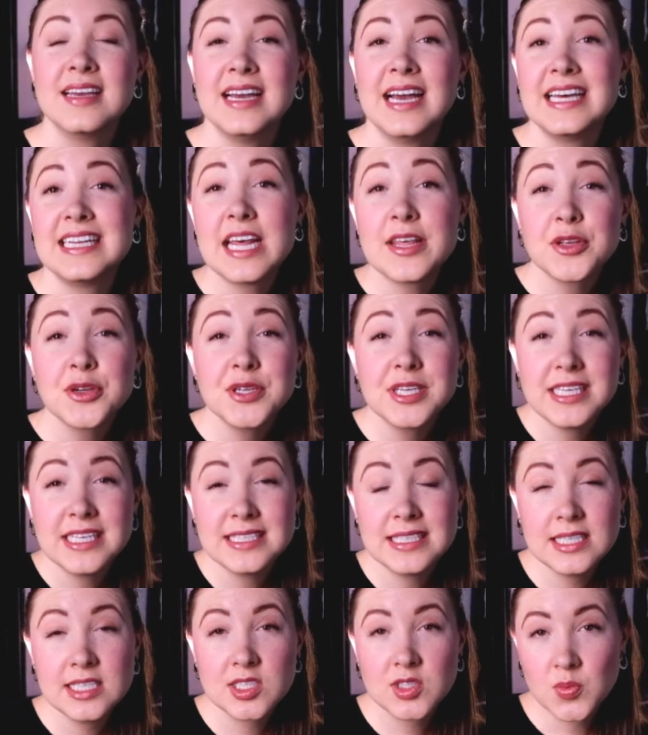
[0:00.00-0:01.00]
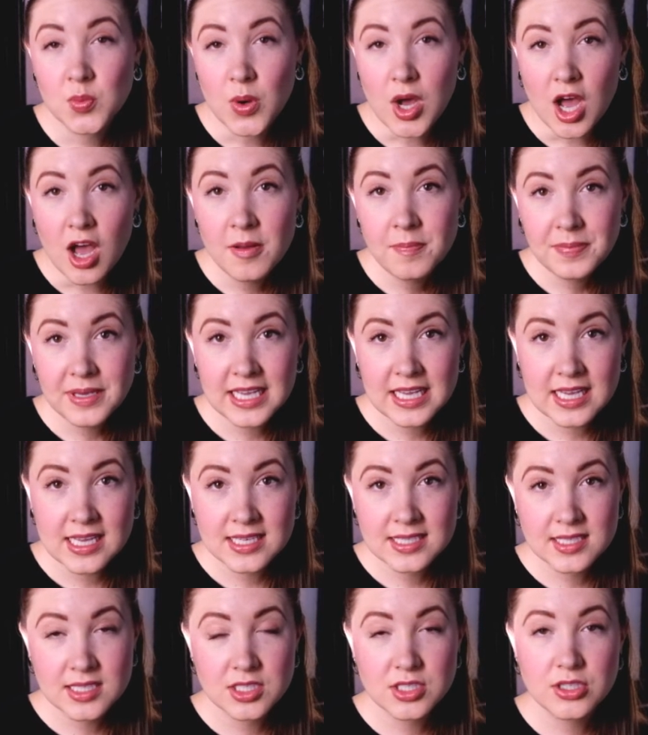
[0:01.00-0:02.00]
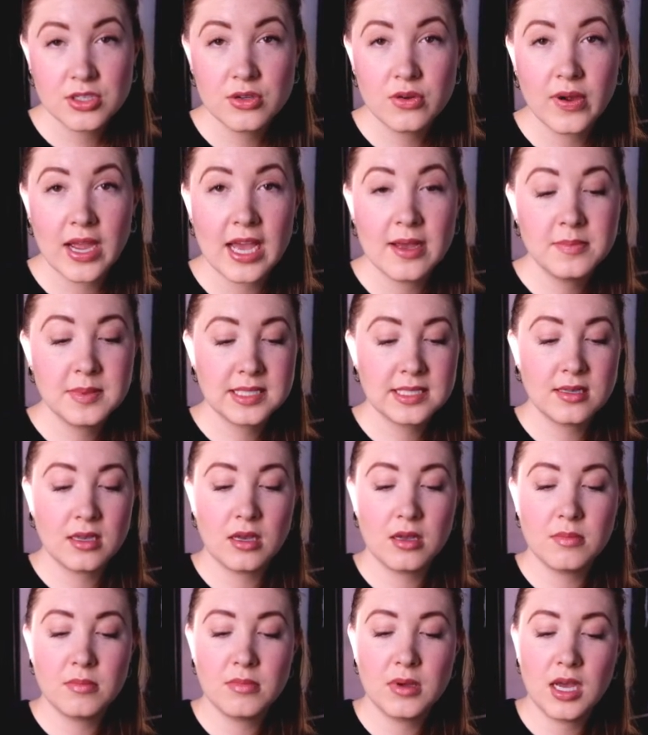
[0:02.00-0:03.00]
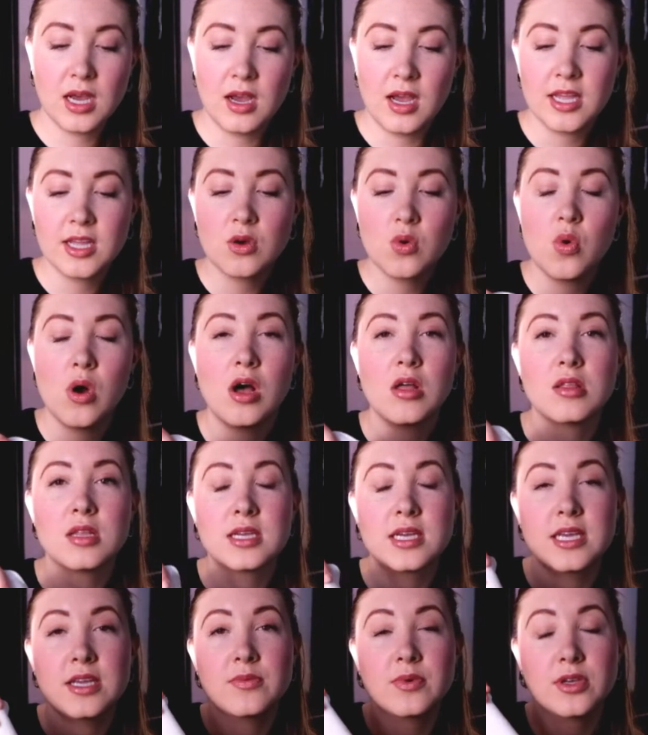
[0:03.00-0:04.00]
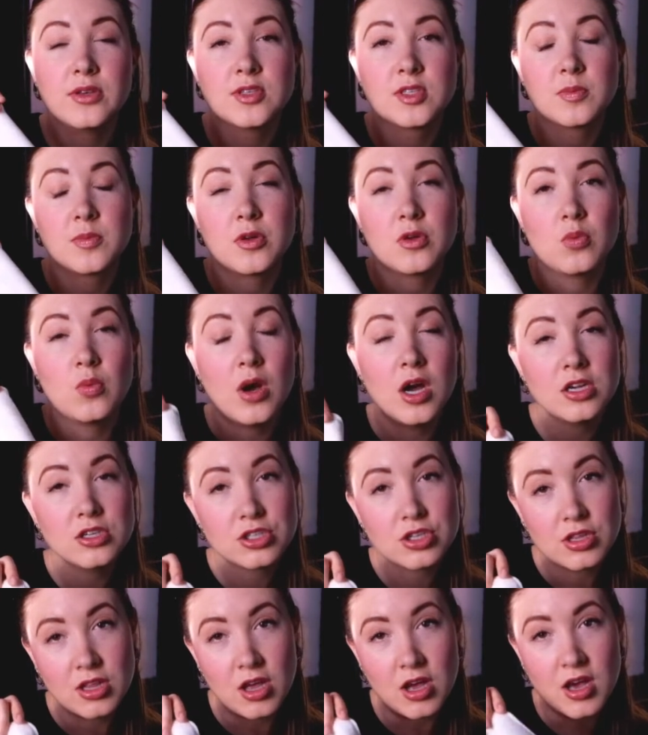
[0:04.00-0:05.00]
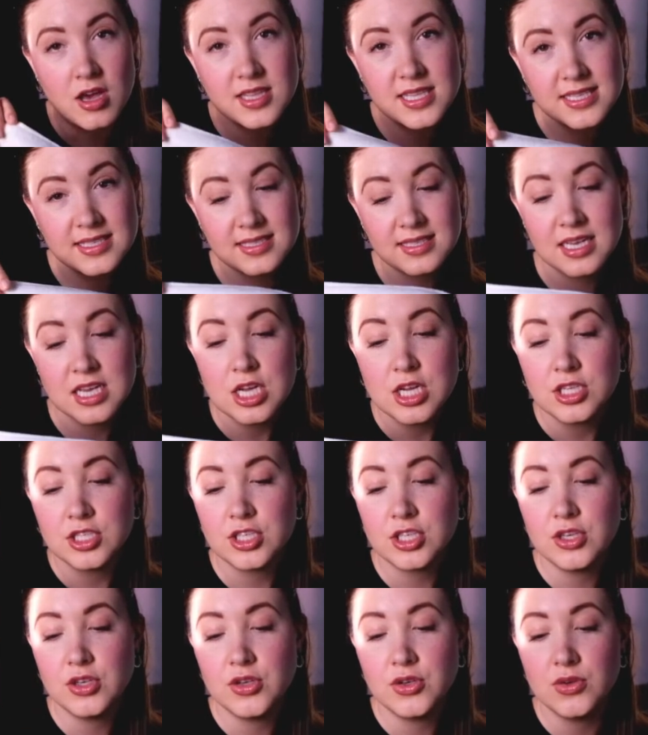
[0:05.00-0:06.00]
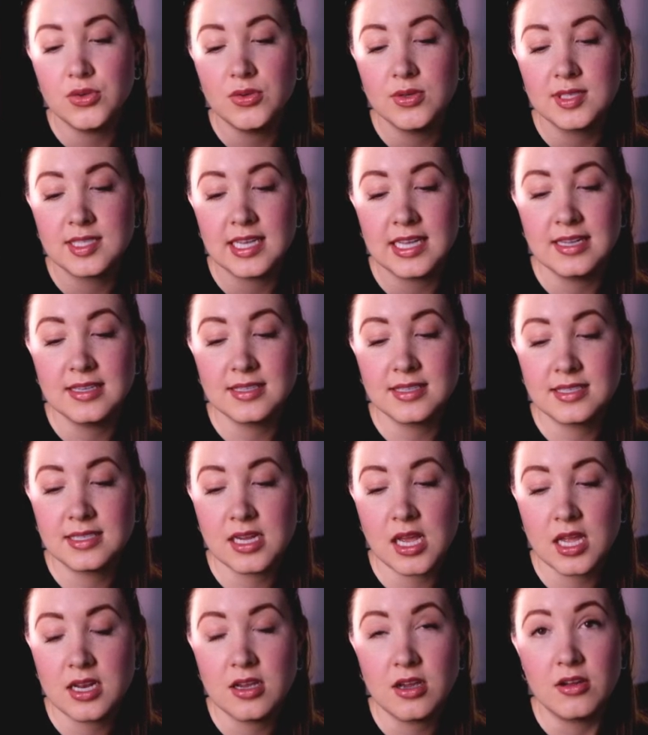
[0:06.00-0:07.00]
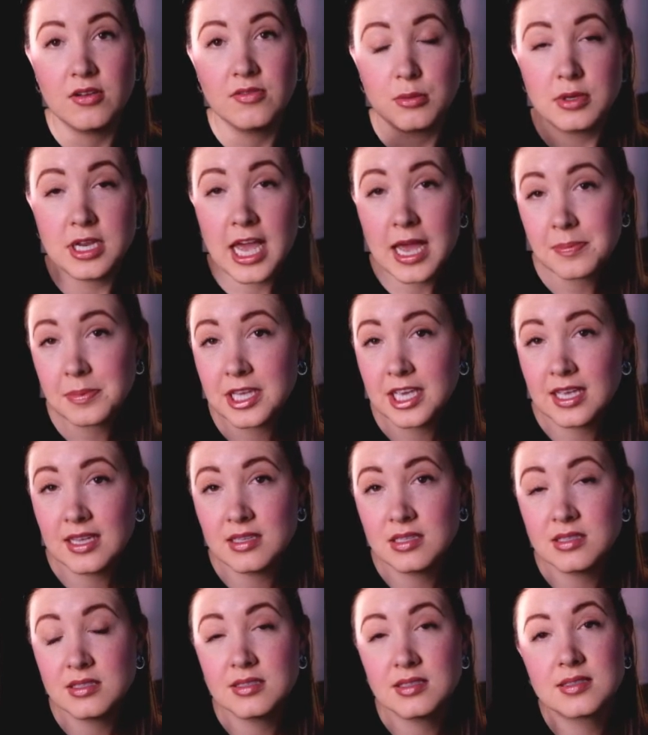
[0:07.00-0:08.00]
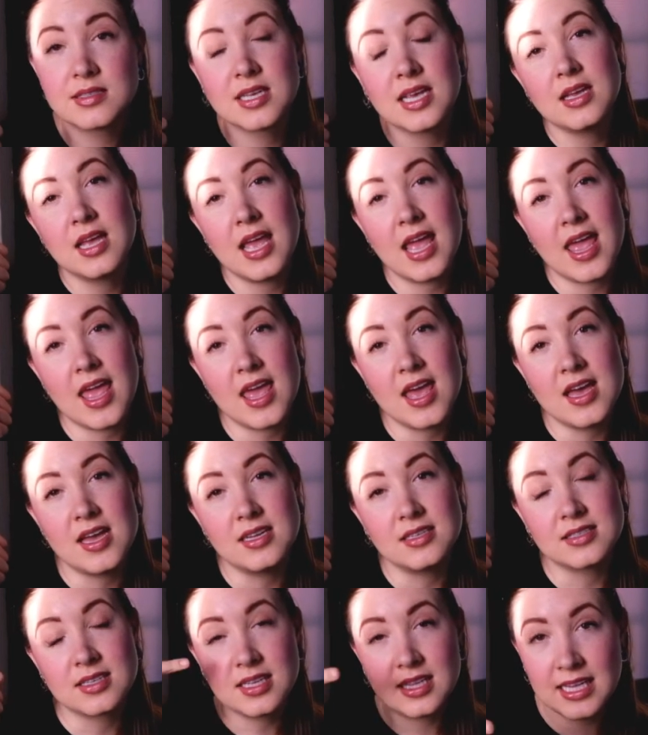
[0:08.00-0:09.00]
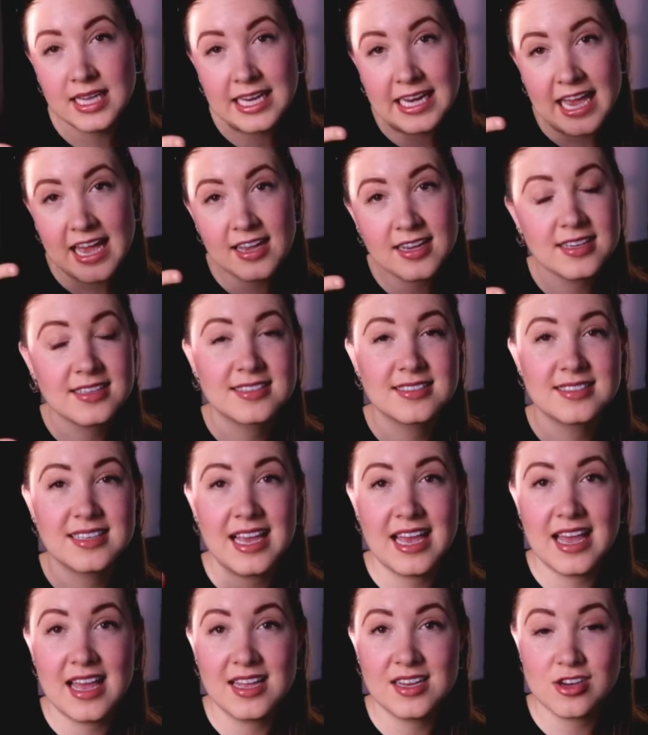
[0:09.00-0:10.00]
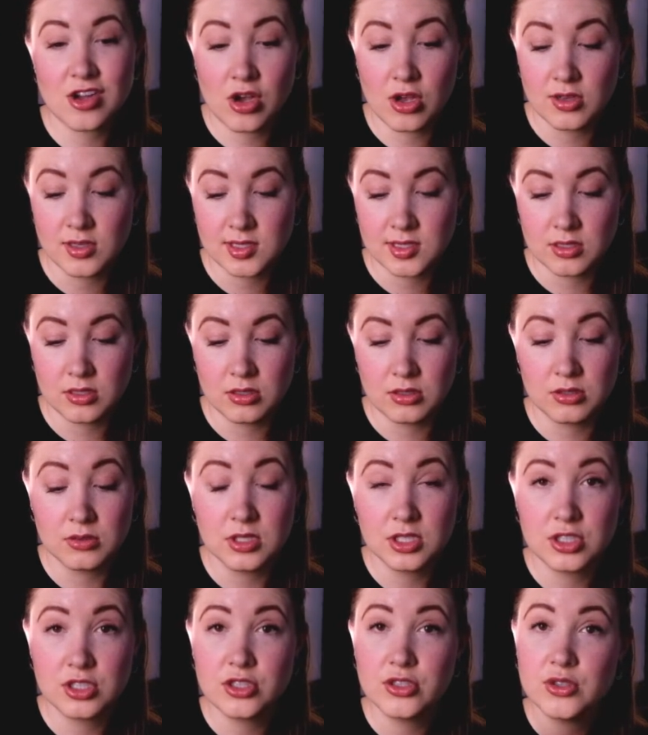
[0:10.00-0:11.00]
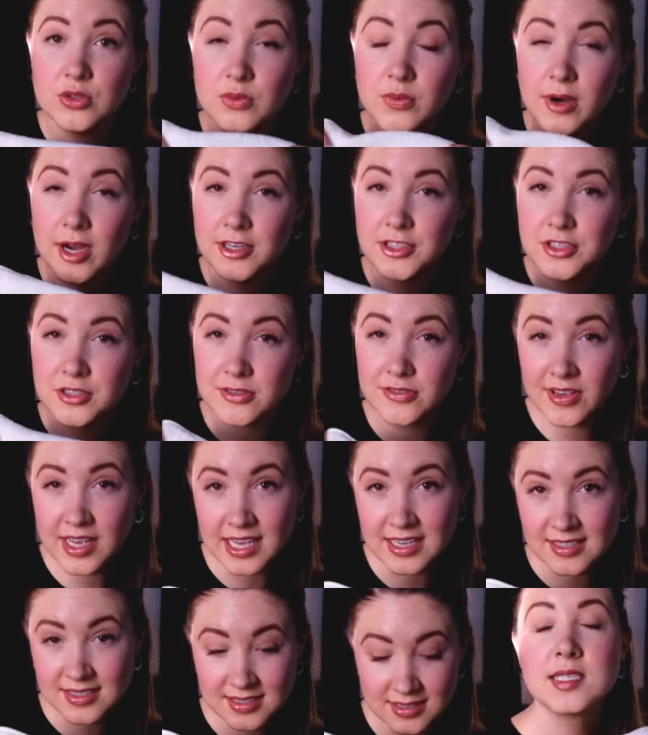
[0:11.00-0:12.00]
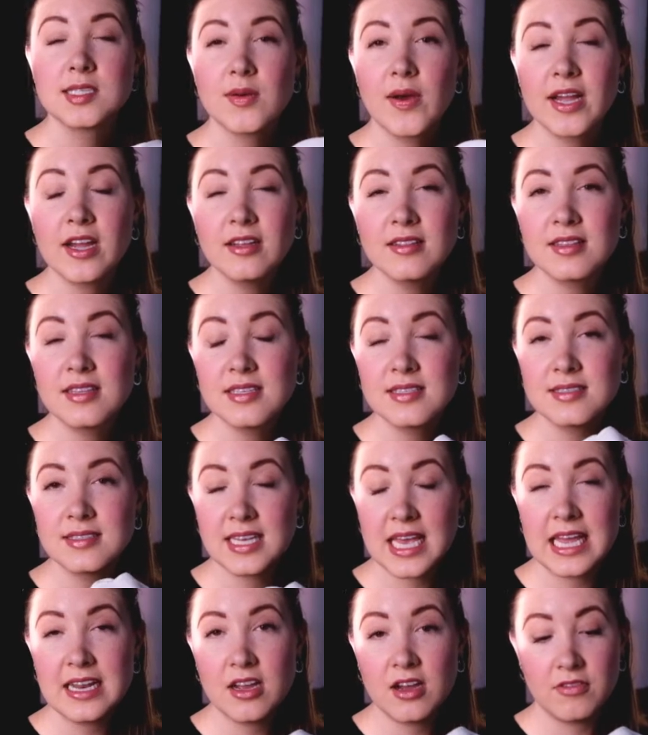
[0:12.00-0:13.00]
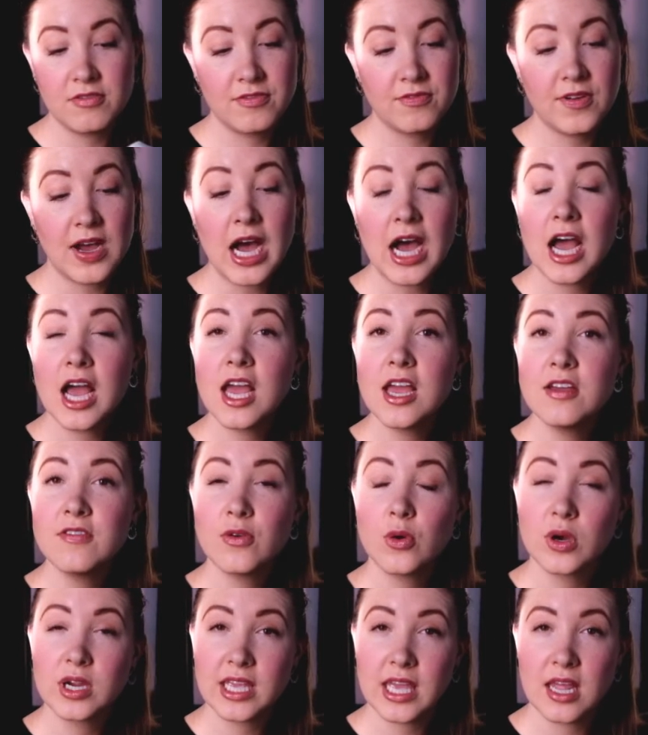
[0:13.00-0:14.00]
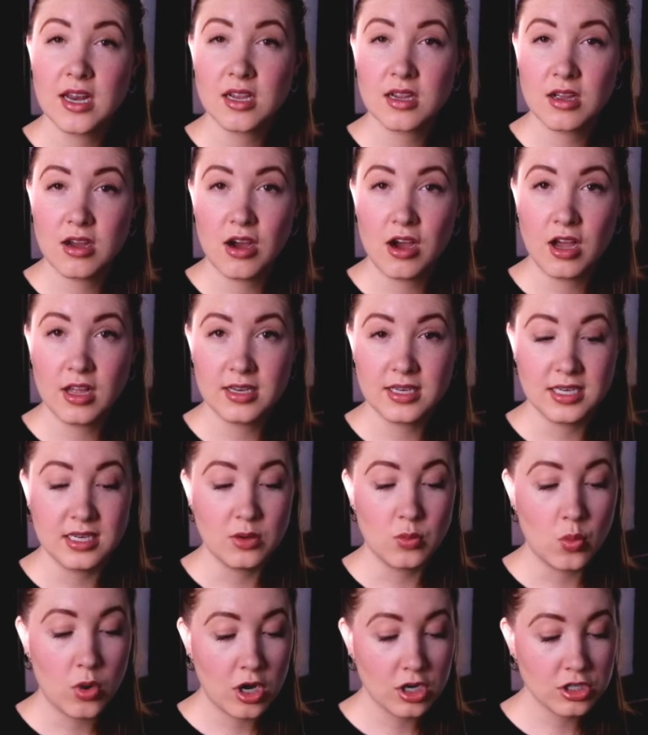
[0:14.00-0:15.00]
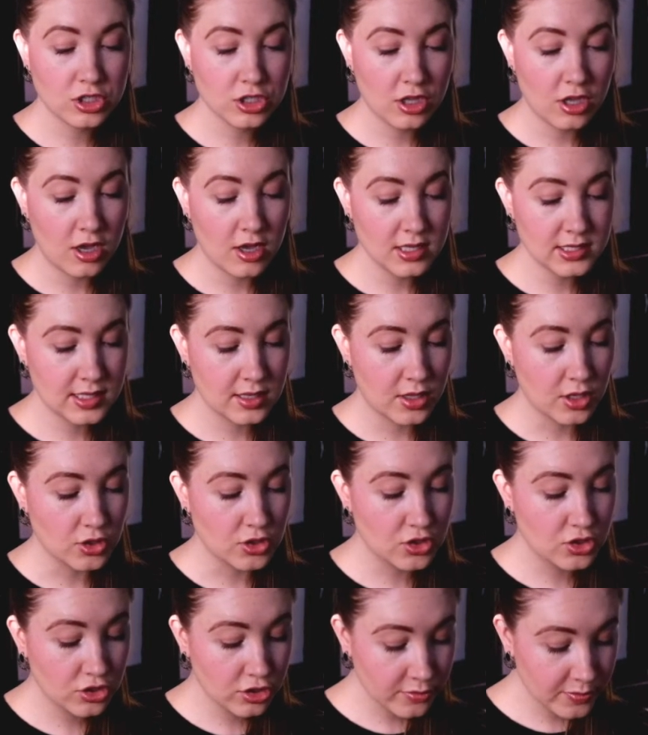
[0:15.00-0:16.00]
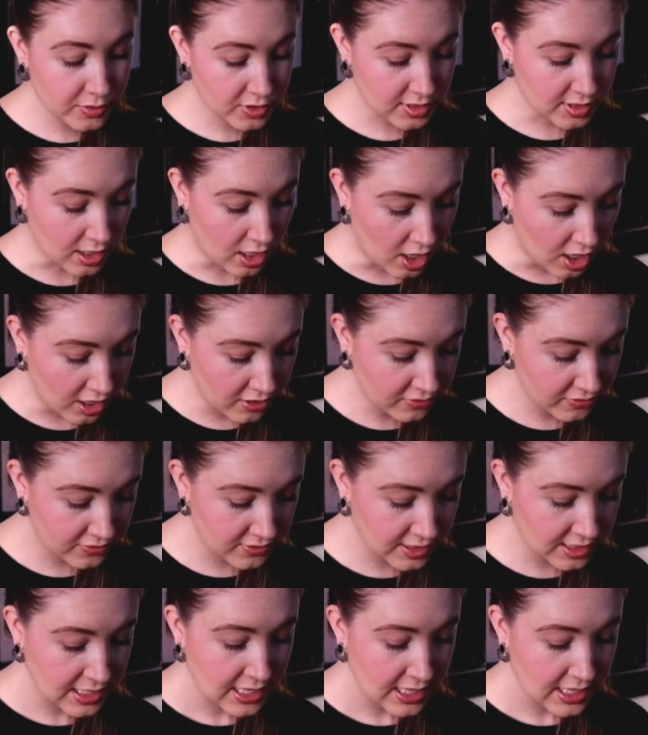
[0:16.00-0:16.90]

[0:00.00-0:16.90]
Another easy swap is to grab some high quality reusable washcloths to use instead of napkins and Kleenex, and also to wash your face. So I got this set of 5 organic cotton washcloths. They're super soft,